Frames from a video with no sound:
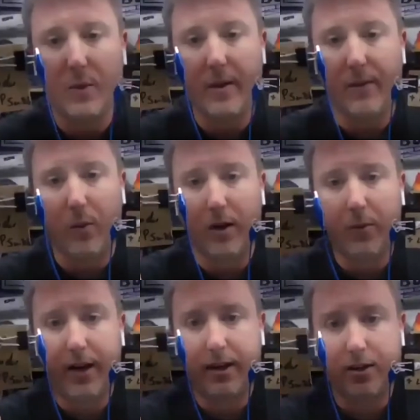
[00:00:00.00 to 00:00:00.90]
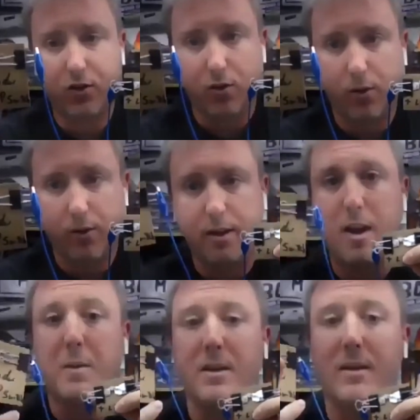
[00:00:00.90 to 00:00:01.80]
so we have one way to control it
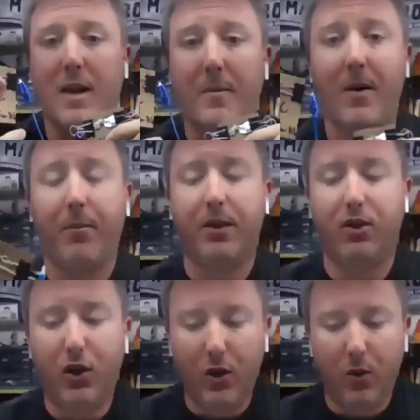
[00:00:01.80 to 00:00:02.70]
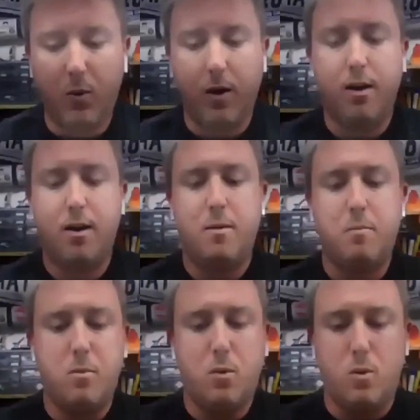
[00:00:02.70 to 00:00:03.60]
now we're going to come up with two
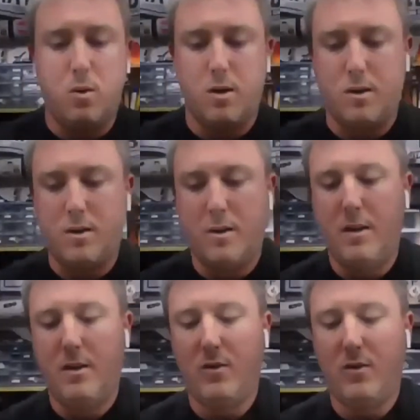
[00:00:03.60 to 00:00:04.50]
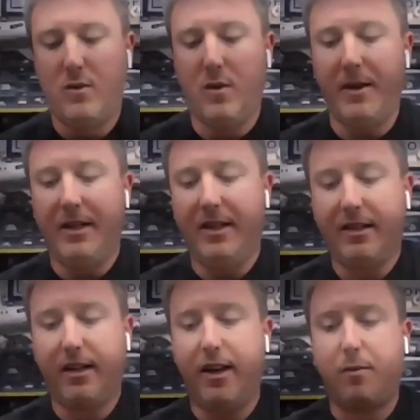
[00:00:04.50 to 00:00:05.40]
more so i'm going to
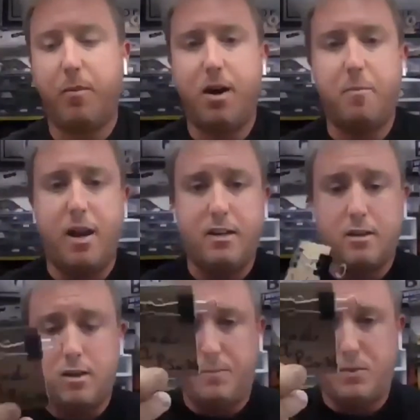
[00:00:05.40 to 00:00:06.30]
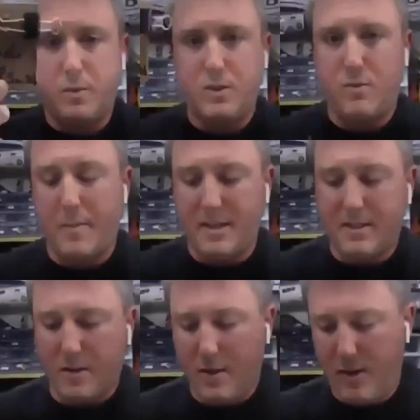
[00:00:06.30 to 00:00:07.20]
disconnect my binder clip switch from my
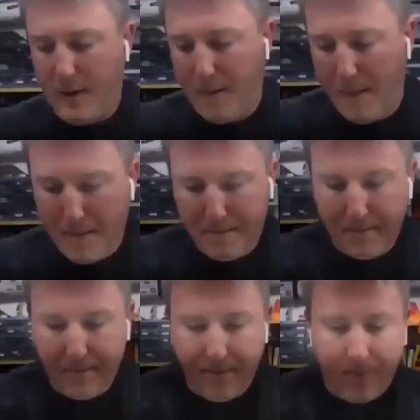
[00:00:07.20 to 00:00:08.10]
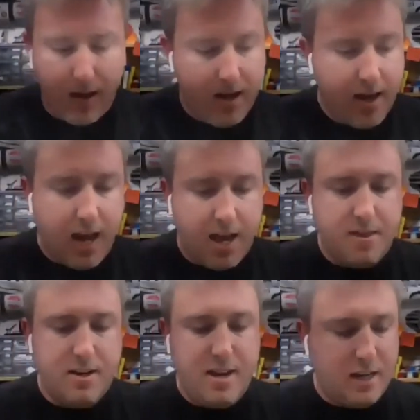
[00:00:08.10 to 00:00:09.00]
circuit
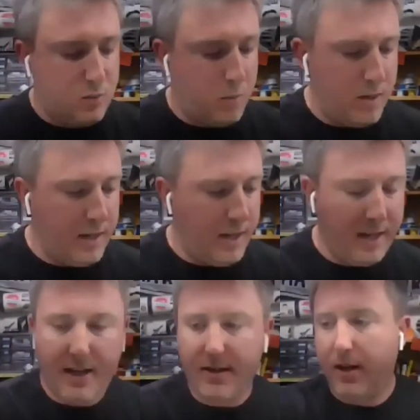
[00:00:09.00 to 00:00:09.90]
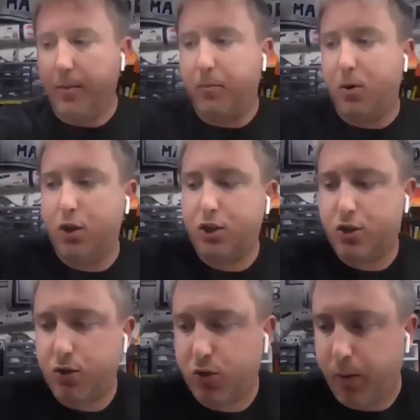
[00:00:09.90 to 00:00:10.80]
and the next one is a push
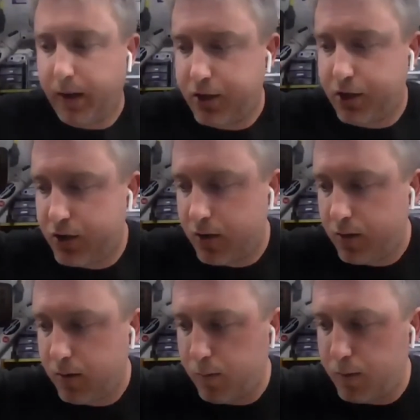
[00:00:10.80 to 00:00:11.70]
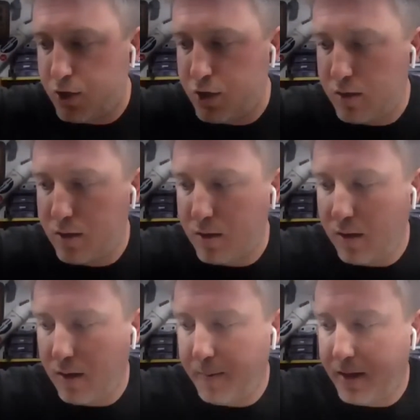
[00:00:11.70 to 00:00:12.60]
switch which
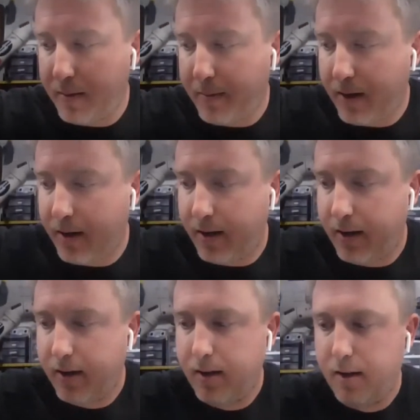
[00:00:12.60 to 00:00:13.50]
let me get my